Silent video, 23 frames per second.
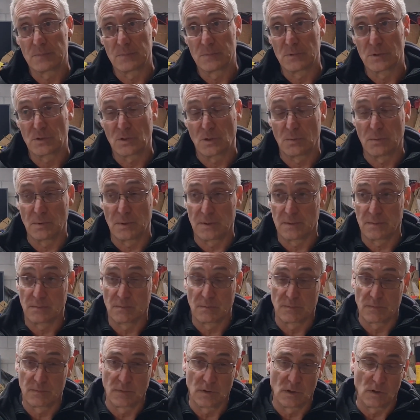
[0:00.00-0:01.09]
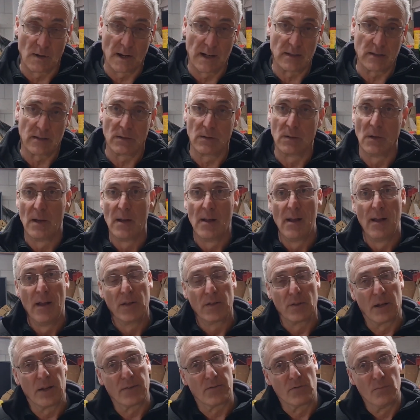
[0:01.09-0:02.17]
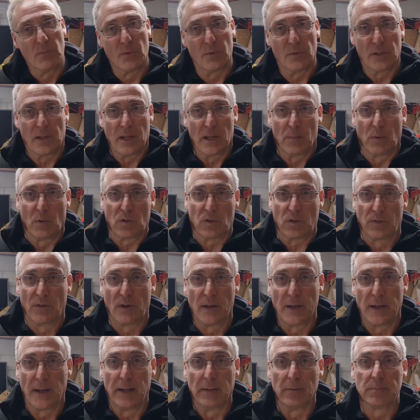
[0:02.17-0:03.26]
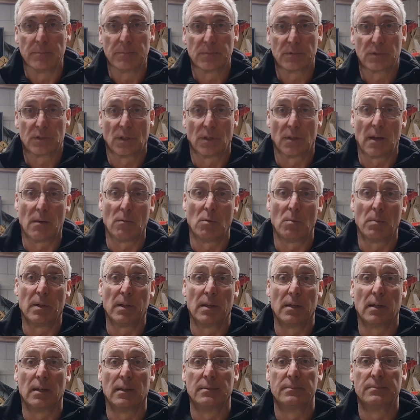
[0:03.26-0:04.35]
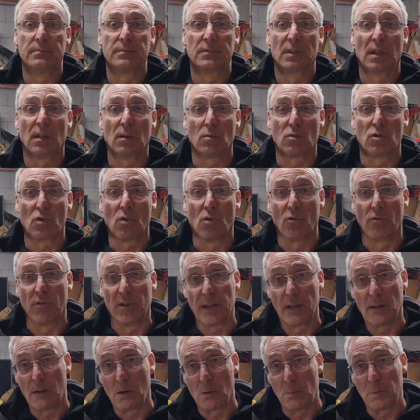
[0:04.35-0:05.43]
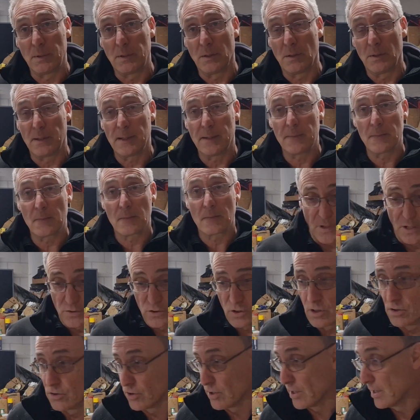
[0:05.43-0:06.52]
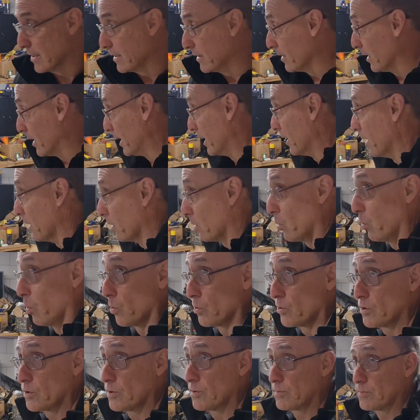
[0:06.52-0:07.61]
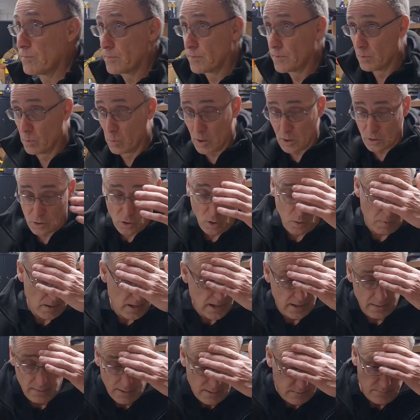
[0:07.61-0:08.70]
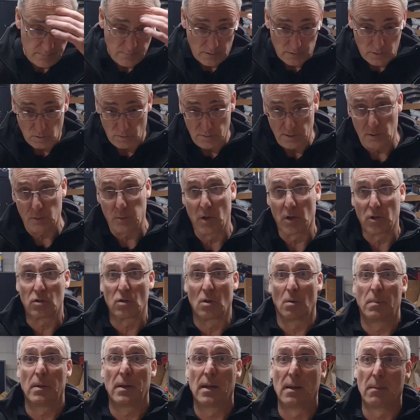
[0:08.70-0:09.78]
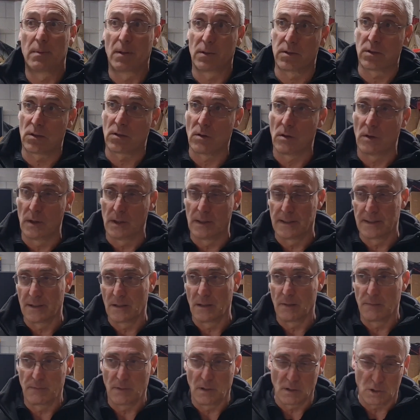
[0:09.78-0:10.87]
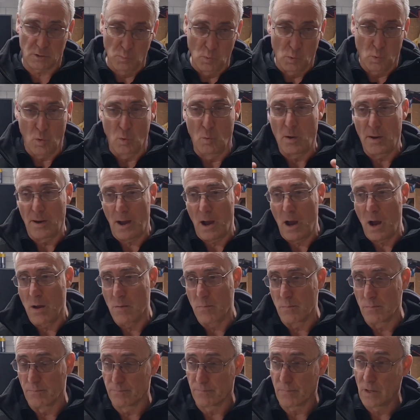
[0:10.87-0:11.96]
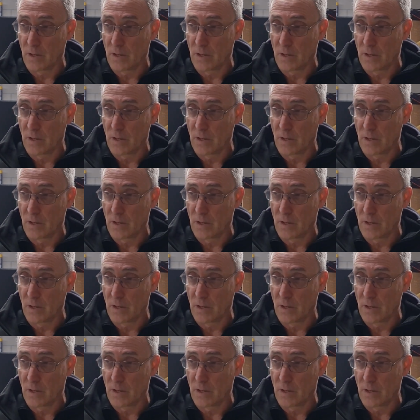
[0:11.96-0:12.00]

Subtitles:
It's got to be a crank seal. So I have to remove the gearbox to find out. So that will be a little short video I will be doing. As you can see, and of course, the workshop here, I've got this workshop here, plus I've got a smaller one at home.